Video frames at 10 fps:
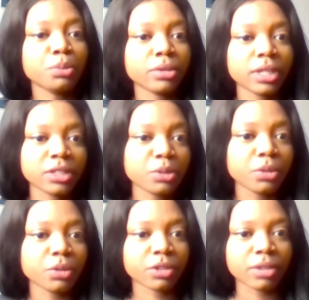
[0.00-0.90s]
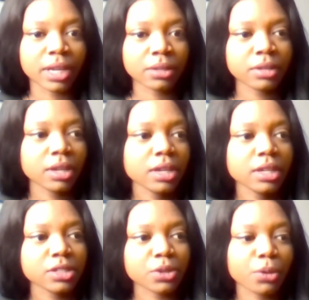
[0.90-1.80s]
breathe, you move around.
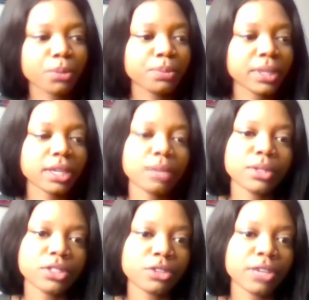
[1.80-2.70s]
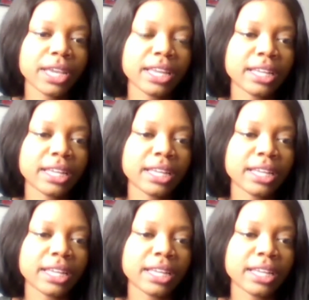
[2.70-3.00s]
So being able to create